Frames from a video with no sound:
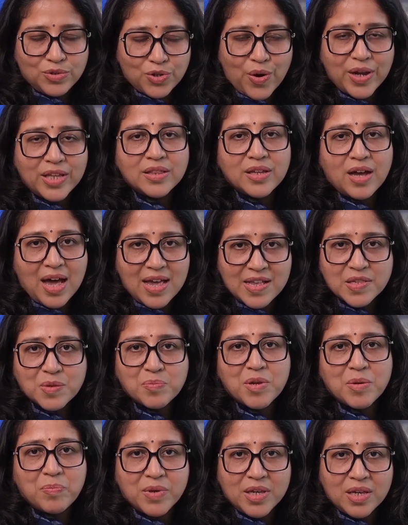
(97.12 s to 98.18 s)
join the
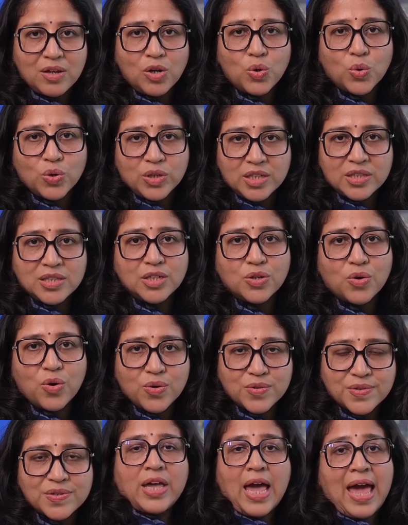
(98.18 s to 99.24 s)
ISPP Lokneeti course.